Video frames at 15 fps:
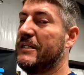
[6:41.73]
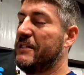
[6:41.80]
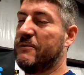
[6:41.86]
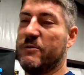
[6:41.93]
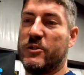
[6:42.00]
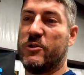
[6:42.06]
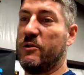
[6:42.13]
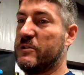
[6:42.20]

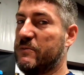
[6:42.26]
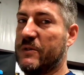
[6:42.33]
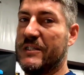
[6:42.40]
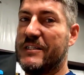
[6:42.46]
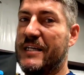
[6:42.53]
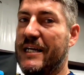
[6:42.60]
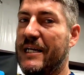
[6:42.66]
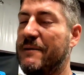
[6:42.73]
The results were the
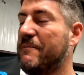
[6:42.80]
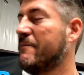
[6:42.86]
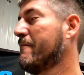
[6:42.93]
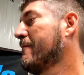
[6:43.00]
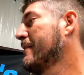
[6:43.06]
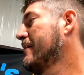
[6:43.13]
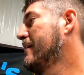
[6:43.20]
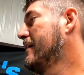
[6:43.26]
same.
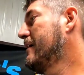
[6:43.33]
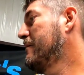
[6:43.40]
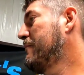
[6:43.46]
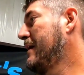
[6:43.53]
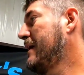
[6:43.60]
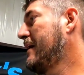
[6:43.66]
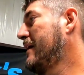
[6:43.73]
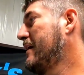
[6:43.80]

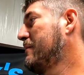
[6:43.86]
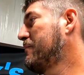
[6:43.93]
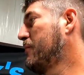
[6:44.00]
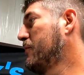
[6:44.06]
Made